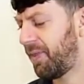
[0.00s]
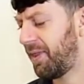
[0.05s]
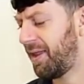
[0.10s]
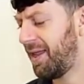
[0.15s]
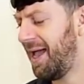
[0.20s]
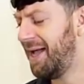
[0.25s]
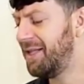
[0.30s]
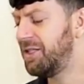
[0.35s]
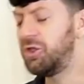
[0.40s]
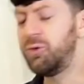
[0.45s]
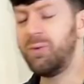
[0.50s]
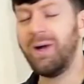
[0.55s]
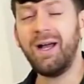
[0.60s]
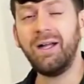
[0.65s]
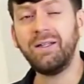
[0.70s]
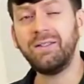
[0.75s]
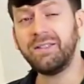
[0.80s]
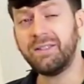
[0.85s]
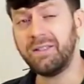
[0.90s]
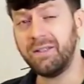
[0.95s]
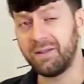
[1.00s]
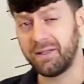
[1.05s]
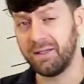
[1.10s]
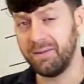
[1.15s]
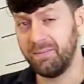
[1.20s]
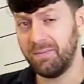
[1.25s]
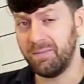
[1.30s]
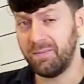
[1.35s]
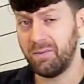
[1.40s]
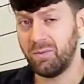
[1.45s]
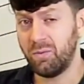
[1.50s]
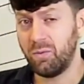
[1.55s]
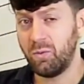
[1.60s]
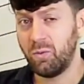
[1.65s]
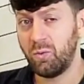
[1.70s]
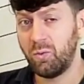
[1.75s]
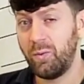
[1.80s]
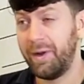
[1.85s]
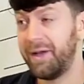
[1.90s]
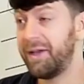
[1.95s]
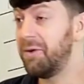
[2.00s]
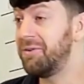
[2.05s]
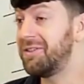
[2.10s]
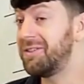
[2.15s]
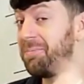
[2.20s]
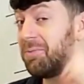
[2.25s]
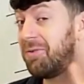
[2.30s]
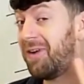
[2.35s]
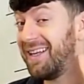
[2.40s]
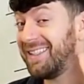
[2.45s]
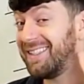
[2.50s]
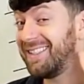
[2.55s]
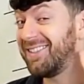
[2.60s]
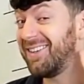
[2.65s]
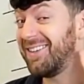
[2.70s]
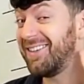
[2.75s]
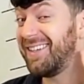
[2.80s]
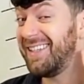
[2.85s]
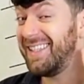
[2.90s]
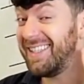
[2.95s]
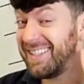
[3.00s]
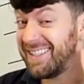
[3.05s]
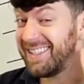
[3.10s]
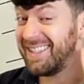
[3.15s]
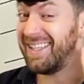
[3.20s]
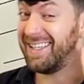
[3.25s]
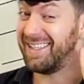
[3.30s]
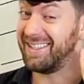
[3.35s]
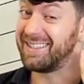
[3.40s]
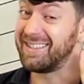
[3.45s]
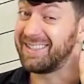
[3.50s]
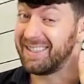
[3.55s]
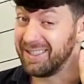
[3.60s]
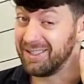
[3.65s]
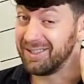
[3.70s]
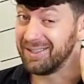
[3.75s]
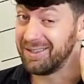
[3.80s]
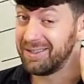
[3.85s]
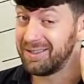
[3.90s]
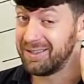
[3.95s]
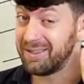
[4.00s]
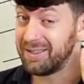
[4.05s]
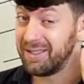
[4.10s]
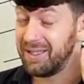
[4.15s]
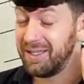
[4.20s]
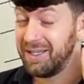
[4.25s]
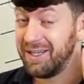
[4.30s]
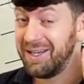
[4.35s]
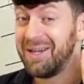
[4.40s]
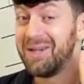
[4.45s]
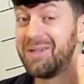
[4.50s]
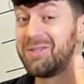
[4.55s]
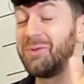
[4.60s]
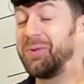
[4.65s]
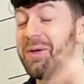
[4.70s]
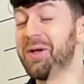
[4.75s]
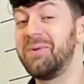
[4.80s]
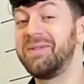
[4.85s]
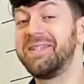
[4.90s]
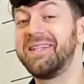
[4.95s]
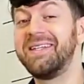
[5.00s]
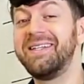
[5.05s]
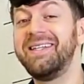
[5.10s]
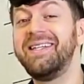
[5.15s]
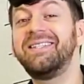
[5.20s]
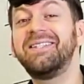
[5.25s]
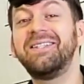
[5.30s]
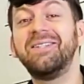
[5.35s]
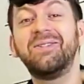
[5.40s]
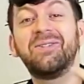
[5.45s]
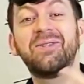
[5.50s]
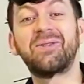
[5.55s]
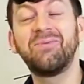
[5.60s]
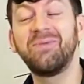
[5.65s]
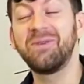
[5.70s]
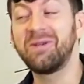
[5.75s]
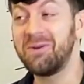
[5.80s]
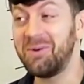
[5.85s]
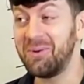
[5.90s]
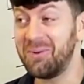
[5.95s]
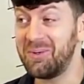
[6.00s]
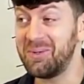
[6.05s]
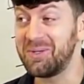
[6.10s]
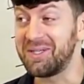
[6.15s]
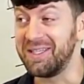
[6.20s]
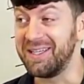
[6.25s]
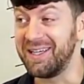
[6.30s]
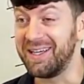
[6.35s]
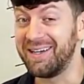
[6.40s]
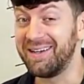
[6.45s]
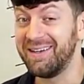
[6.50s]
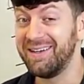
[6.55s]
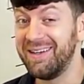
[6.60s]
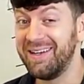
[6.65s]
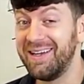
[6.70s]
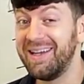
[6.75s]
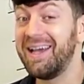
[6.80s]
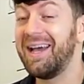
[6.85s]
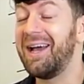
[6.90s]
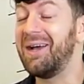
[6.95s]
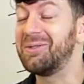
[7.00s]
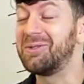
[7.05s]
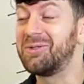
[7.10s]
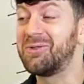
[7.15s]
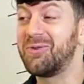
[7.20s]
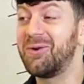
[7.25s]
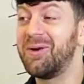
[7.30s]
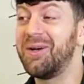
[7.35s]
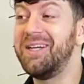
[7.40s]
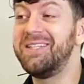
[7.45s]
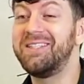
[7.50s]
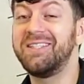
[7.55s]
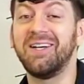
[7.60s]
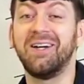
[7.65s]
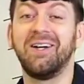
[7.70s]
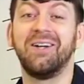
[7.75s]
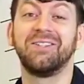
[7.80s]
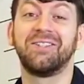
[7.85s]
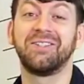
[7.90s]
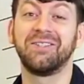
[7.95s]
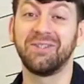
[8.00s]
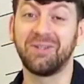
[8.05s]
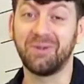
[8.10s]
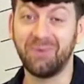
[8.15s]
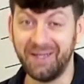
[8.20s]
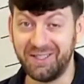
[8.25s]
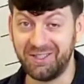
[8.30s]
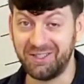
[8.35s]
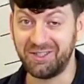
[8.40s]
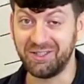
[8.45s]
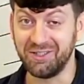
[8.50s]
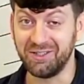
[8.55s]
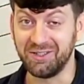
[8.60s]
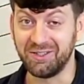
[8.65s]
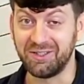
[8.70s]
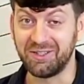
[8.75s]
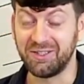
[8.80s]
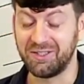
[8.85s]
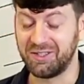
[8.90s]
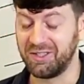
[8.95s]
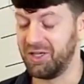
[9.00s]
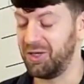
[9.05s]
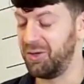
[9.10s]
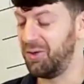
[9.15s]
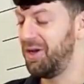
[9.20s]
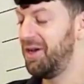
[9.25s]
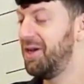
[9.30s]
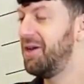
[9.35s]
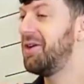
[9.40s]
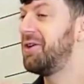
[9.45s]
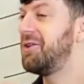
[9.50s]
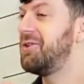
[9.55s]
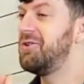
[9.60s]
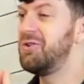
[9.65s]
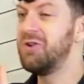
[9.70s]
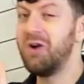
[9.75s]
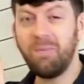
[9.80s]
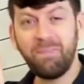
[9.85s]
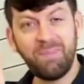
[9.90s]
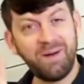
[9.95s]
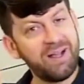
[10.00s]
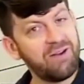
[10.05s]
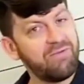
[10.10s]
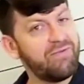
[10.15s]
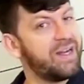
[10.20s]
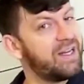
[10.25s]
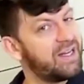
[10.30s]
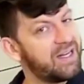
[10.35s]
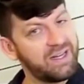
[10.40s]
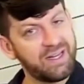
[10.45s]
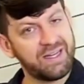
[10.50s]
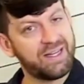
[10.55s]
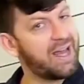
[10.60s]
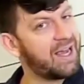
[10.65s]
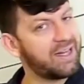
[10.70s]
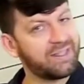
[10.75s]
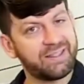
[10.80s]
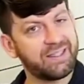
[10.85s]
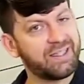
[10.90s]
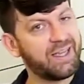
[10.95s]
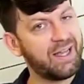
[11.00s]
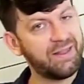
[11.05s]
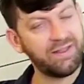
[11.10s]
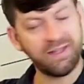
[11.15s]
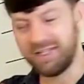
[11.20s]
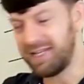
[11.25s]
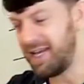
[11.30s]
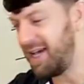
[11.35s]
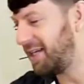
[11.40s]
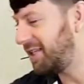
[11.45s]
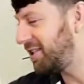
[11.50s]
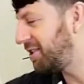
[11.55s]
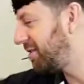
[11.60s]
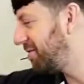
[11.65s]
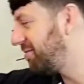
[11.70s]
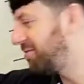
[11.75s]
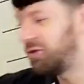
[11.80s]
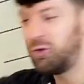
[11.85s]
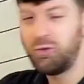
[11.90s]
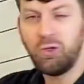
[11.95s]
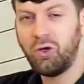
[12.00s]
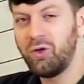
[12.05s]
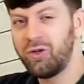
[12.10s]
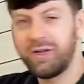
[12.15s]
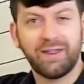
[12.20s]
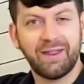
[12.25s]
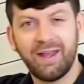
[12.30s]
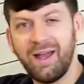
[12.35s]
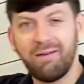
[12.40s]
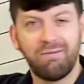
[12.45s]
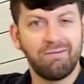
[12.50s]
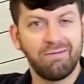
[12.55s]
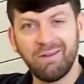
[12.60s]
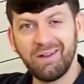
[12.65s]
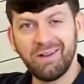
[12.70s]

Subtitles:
And to answer them, we're going to practice our listening skills. So we're going to listen to the recording and try to answer the questions. Not by reading the text again. The text, do not look at that.